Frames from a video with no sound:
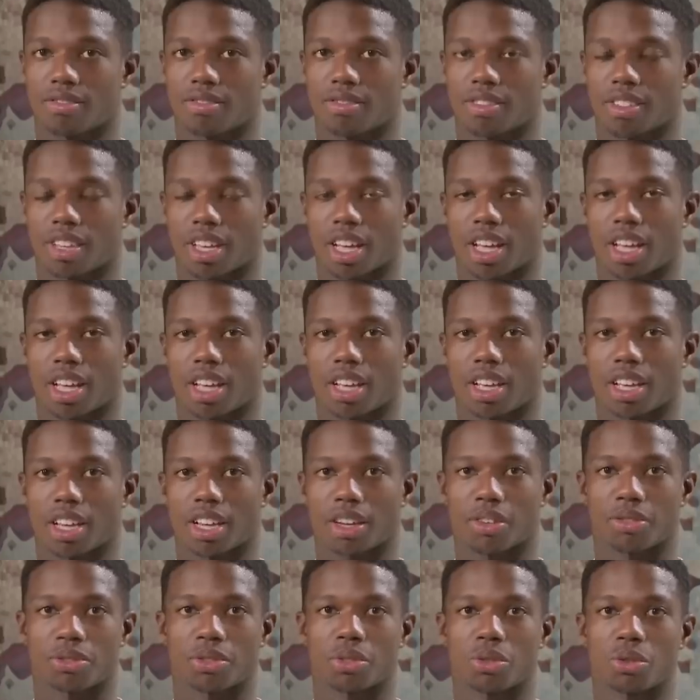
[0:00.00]
Yeah, I
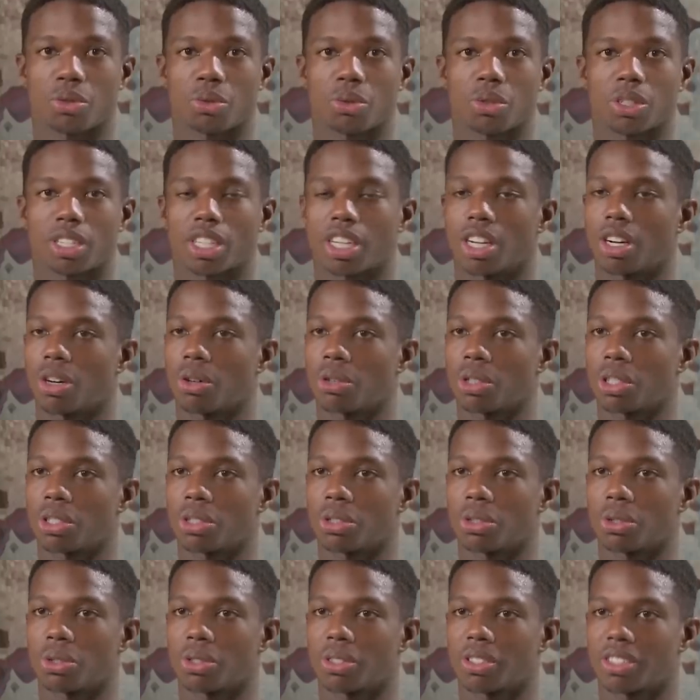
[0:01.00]
have to do what I always
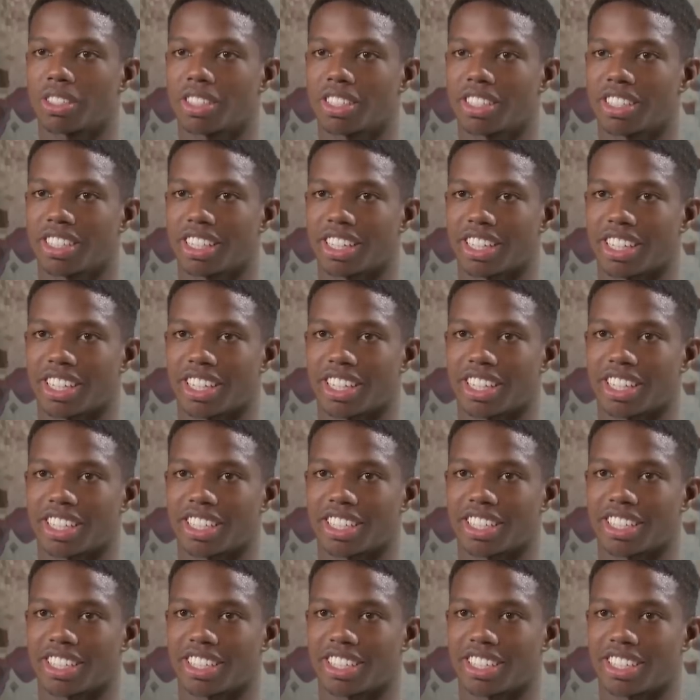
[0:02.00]
do,
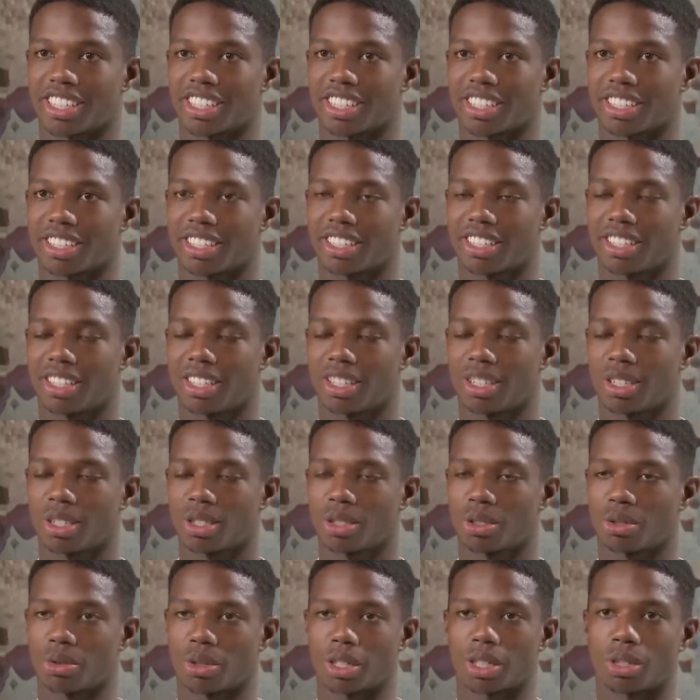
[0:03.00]
and uh,
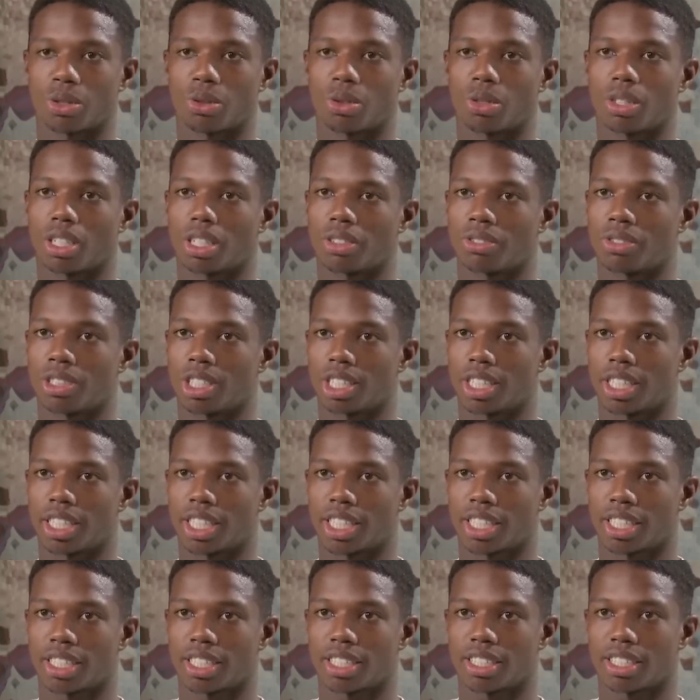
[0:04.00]
train good every
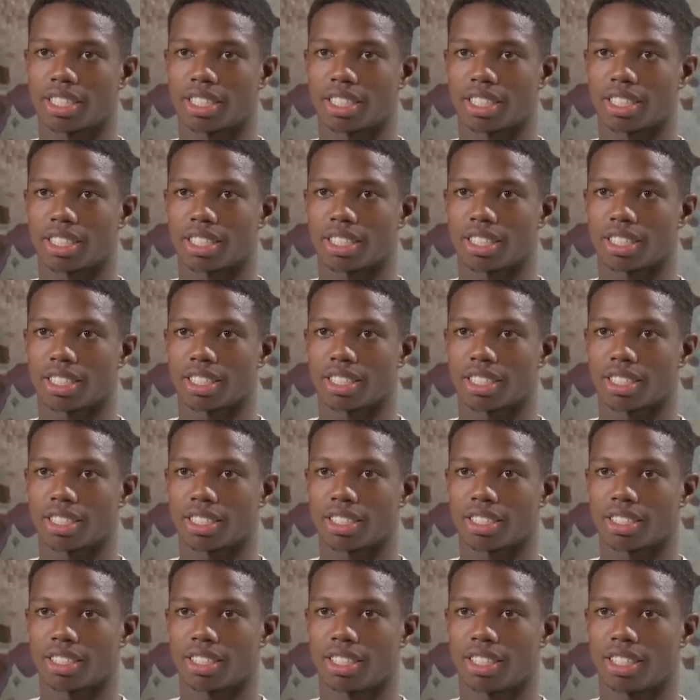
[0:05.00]
day. Uh,
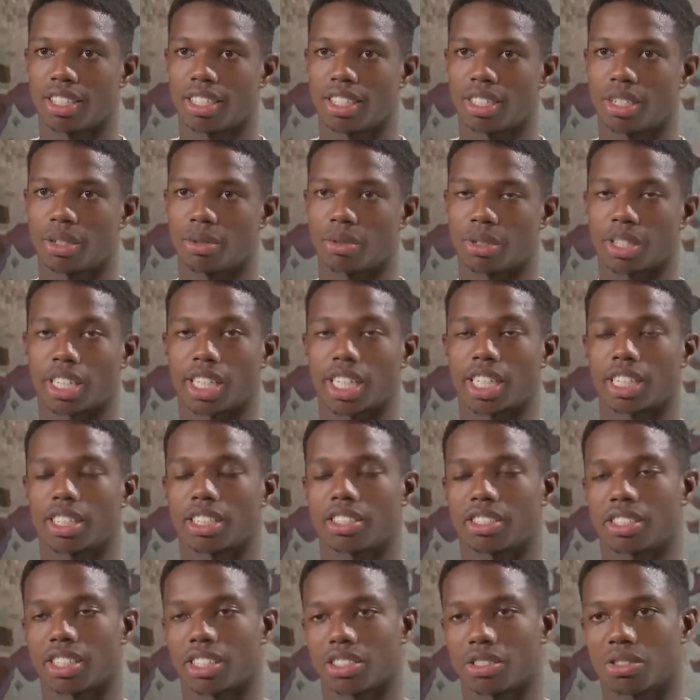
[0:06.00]
when I get
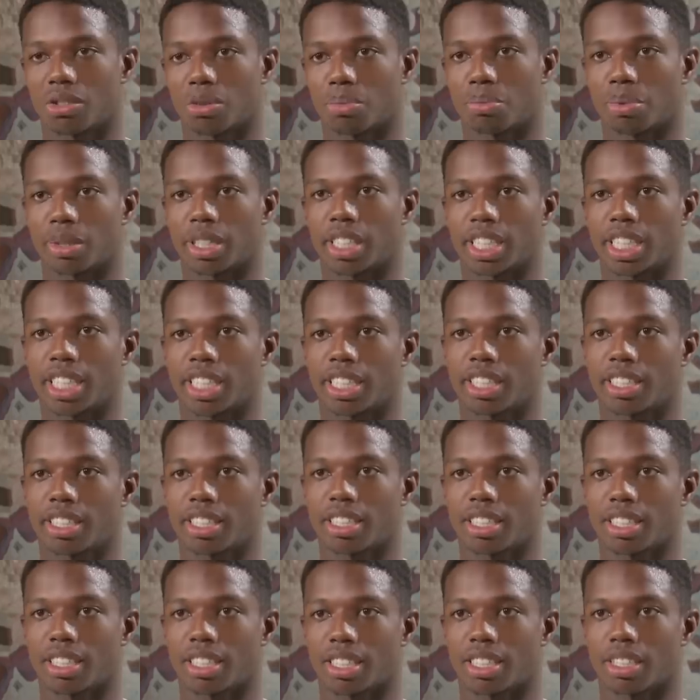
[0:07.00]
a chance to play,
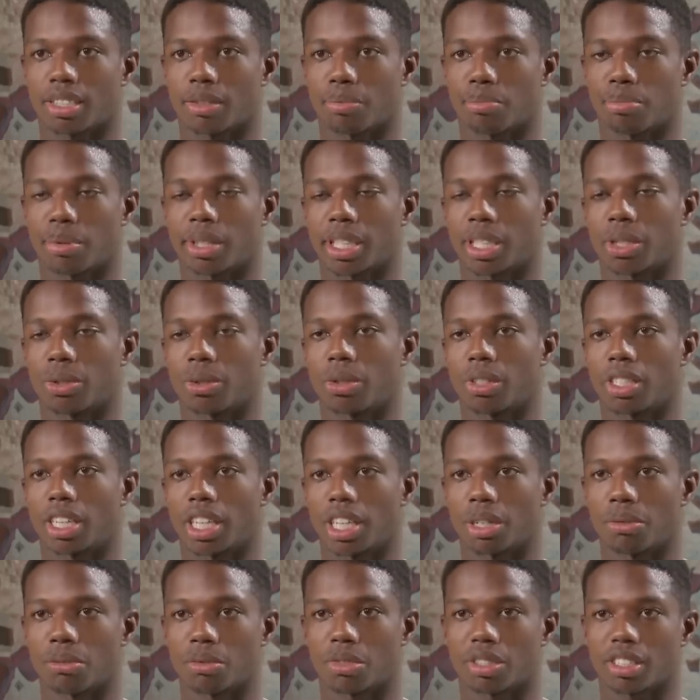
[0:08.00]
uh, play good
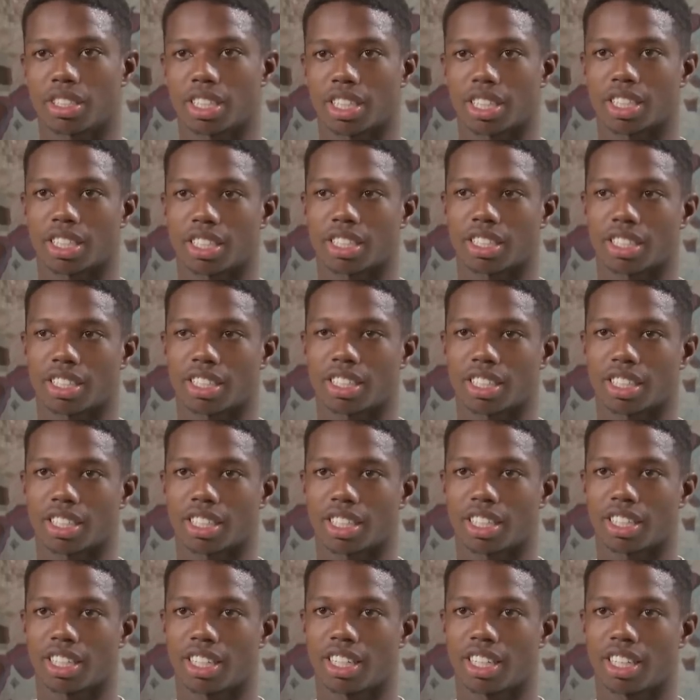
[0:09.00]
games, and uh,
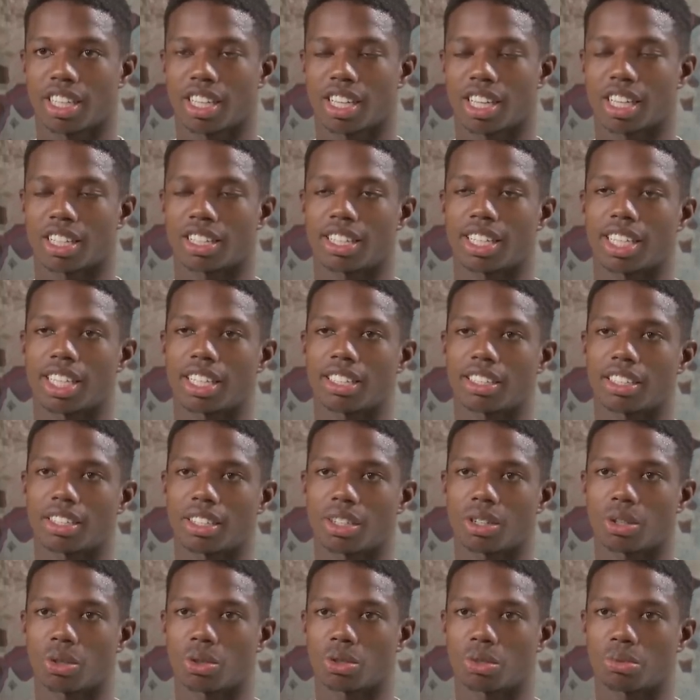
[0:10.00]
at the end the
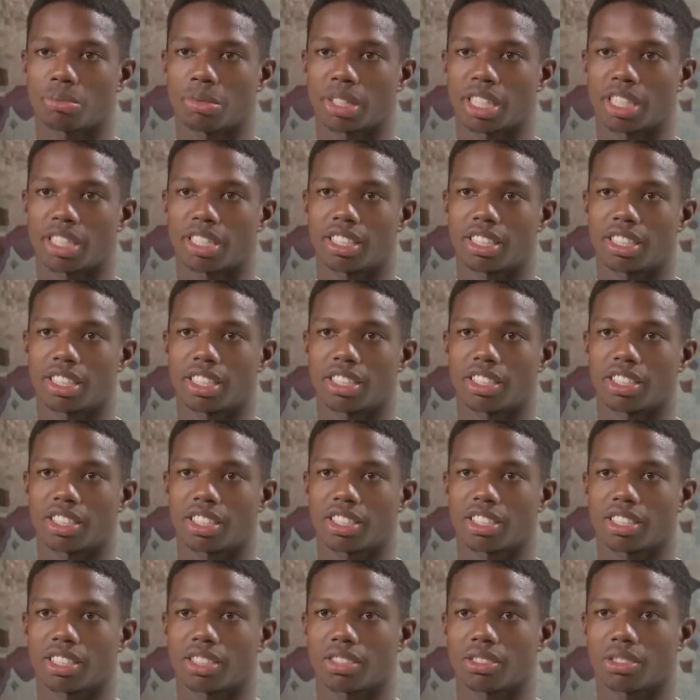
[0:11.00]
coach make the
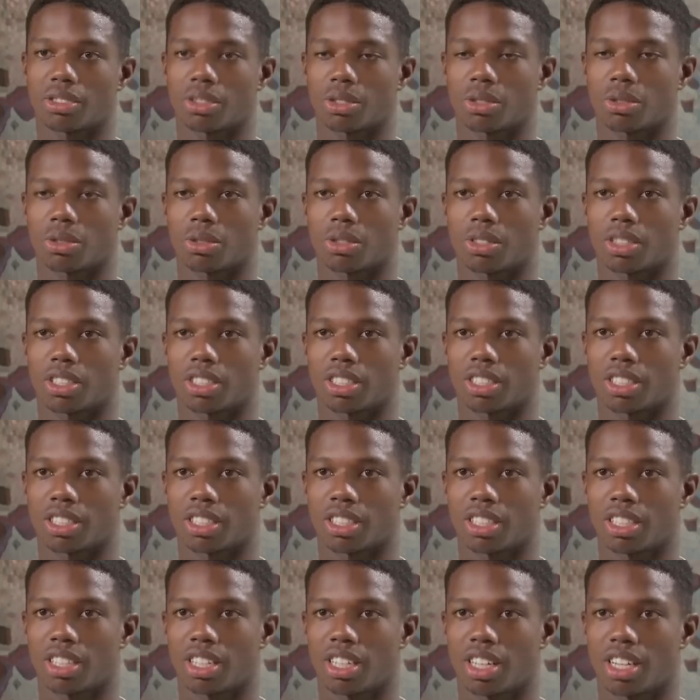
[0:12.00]
decision. So uh,
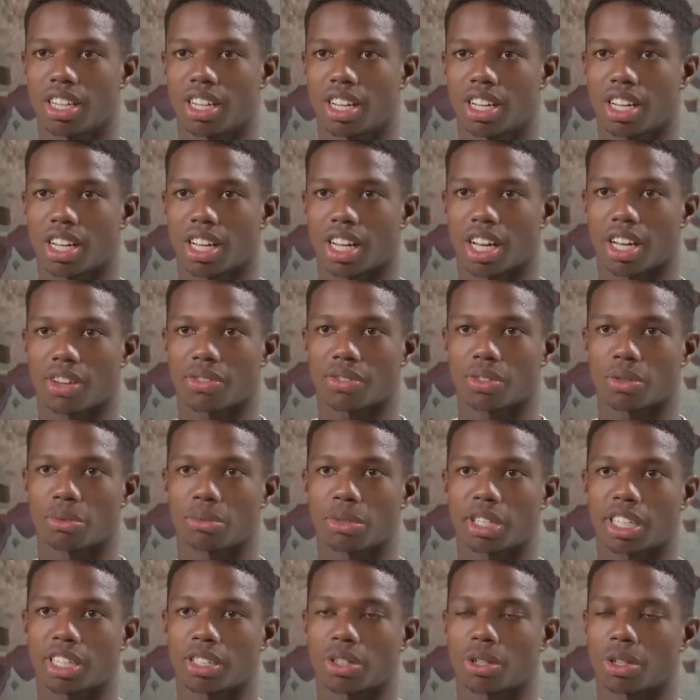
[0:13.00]
I have to
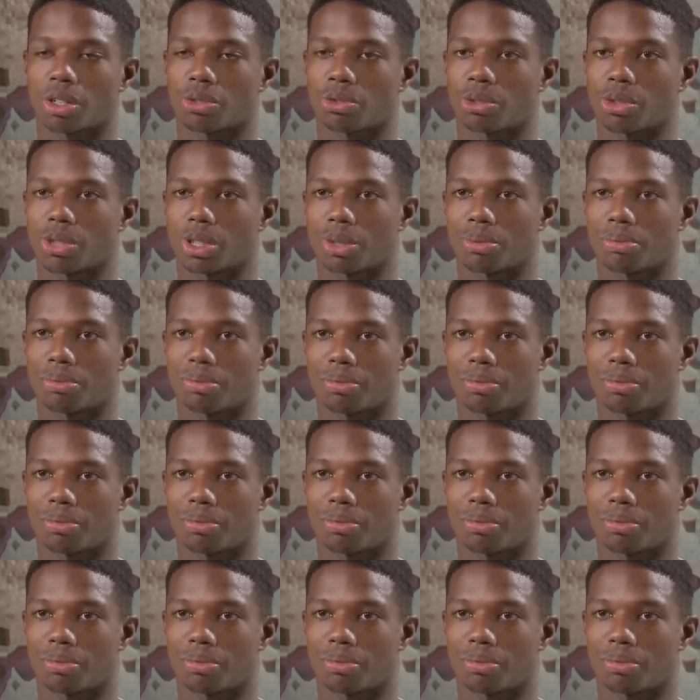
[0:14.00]
make it hard for him.